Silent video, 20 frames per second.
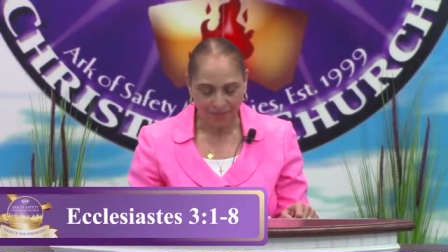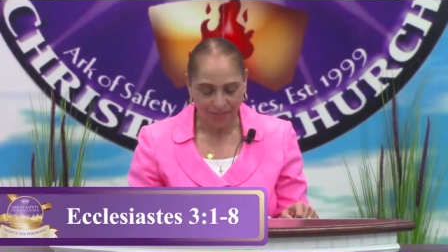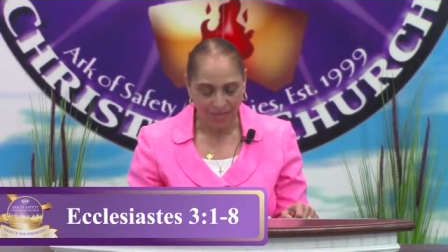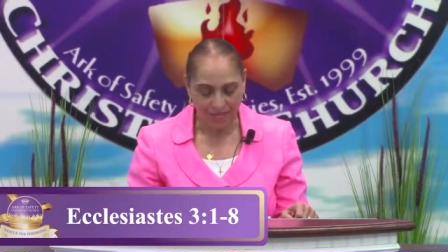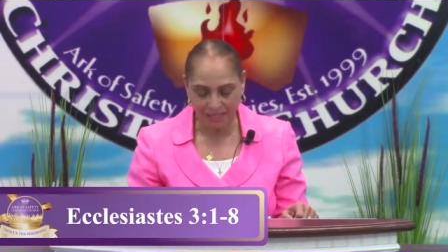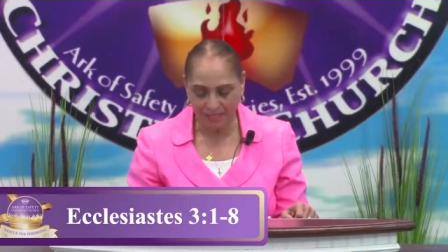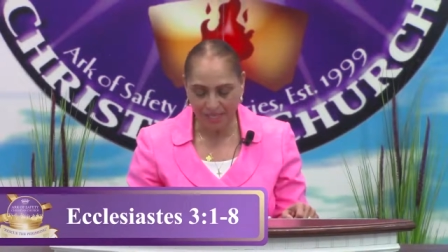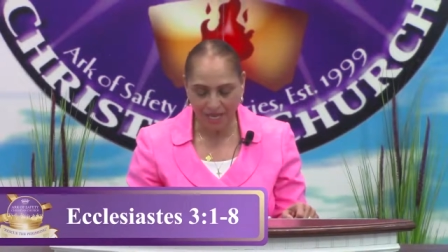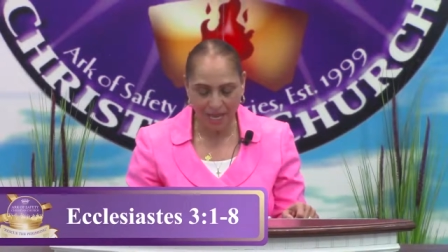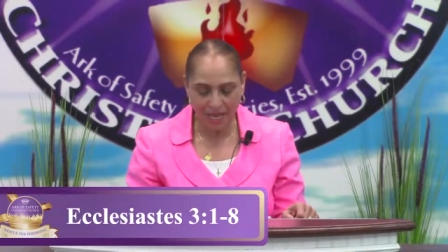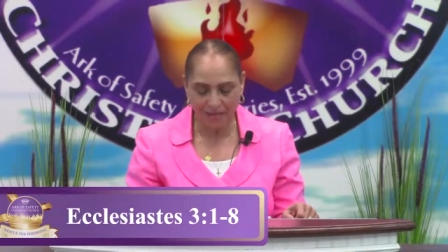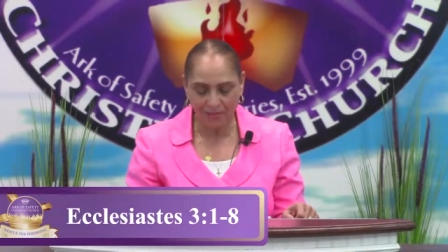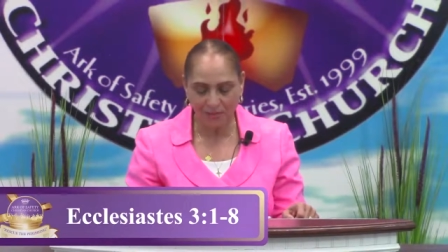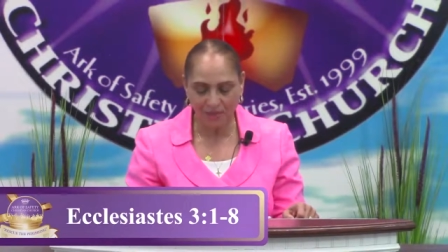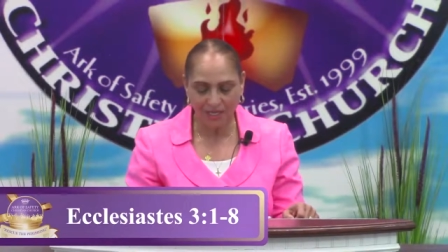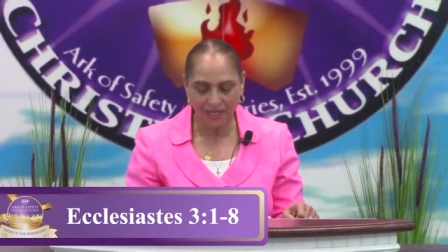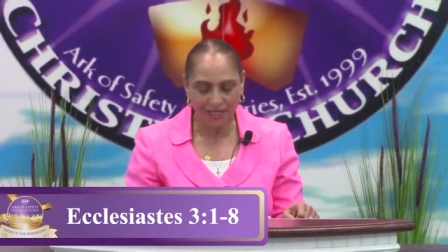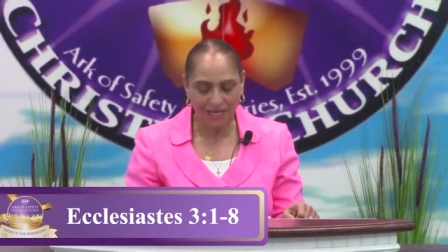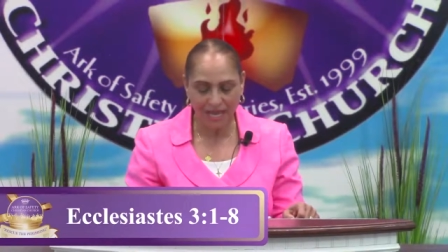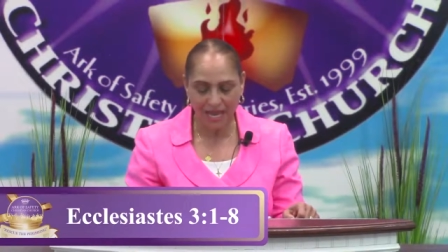a time
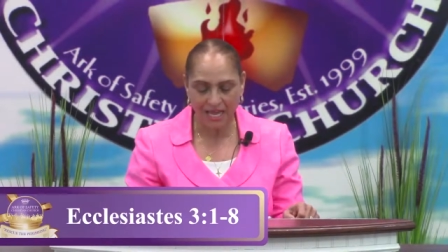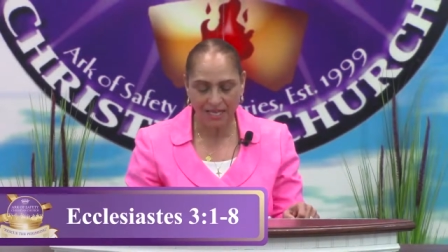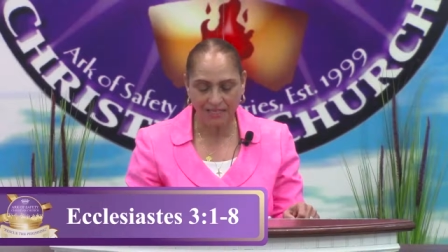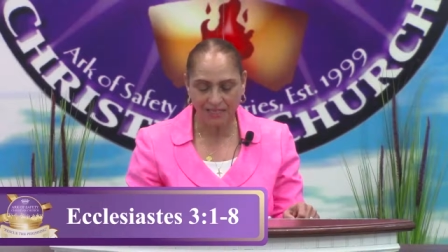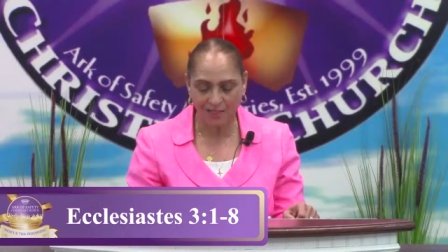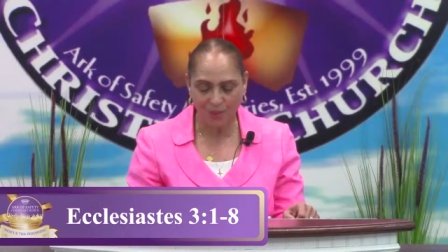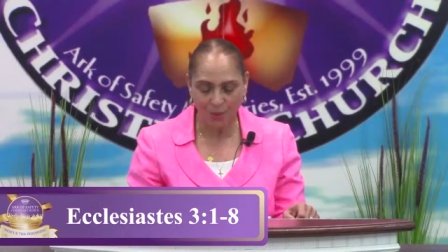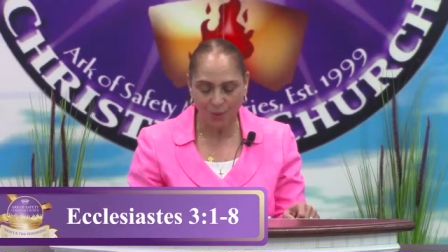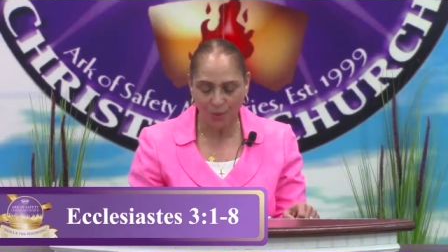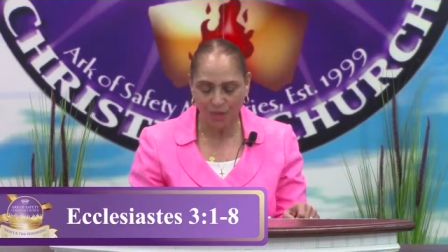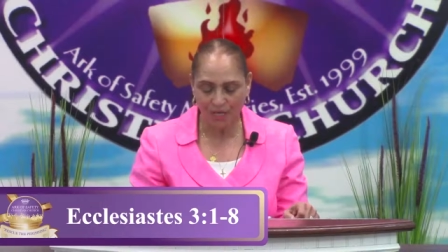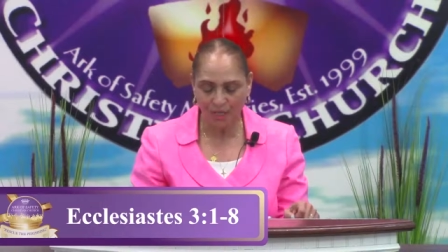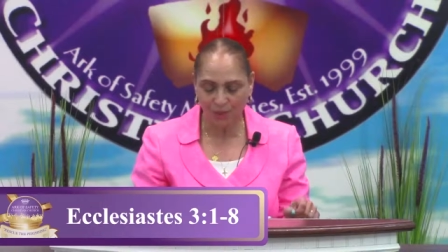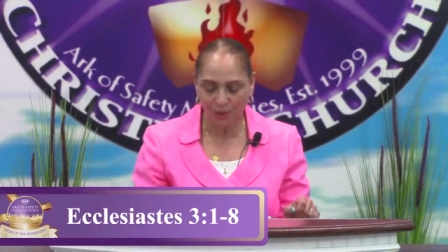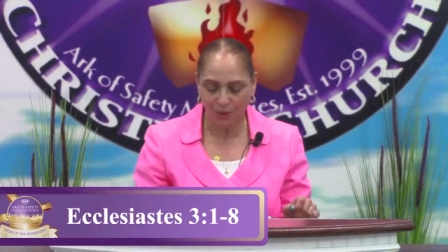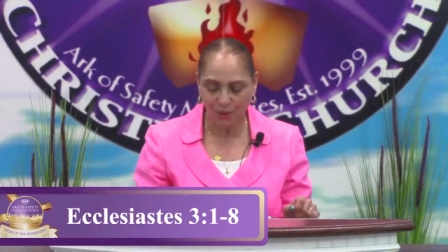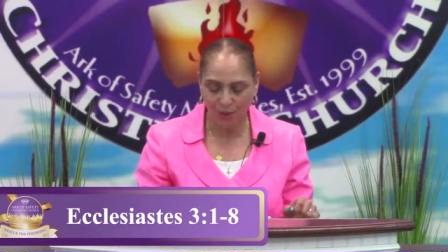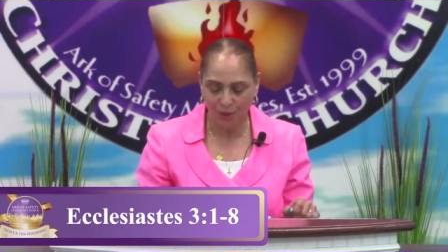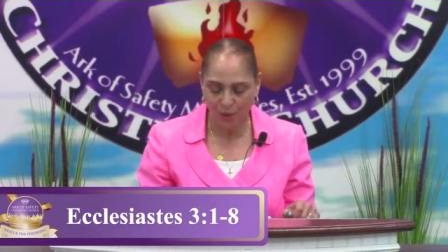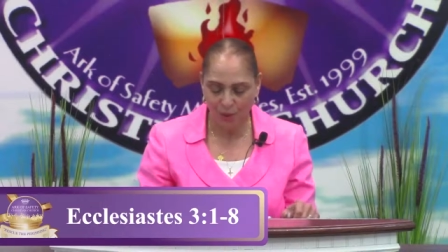to cast away
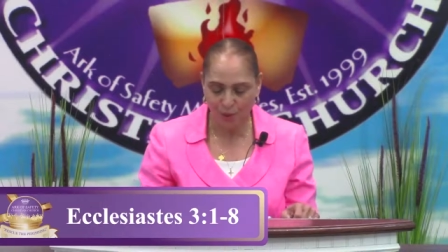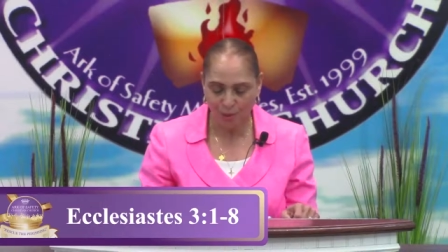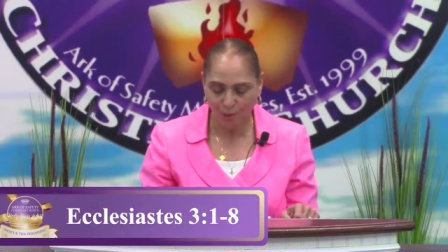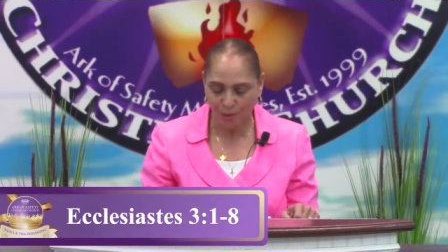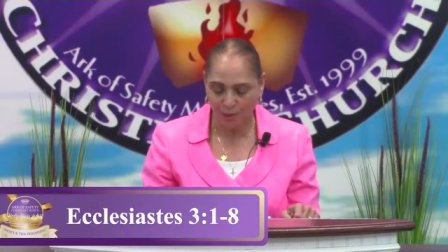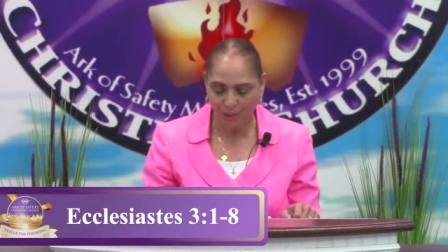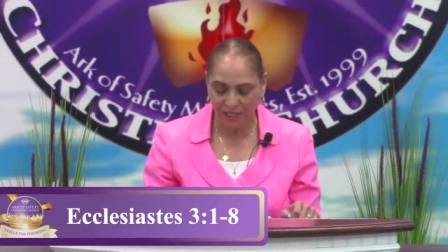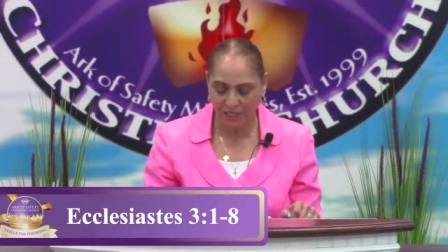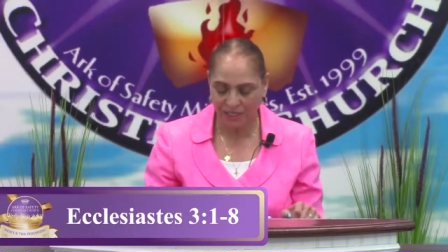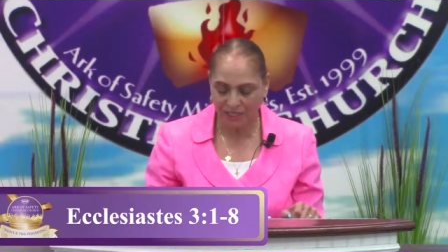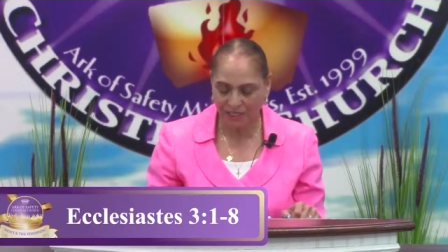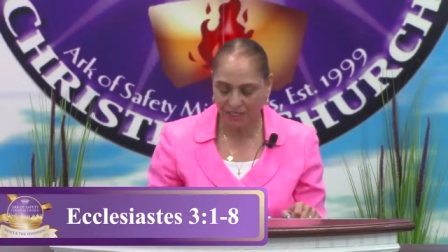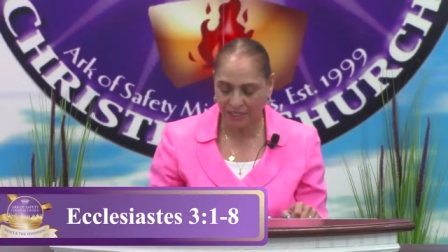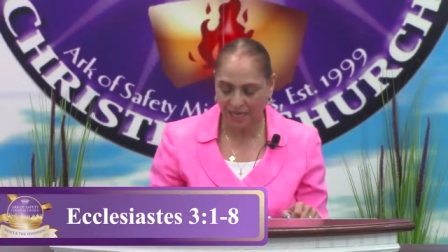stones and a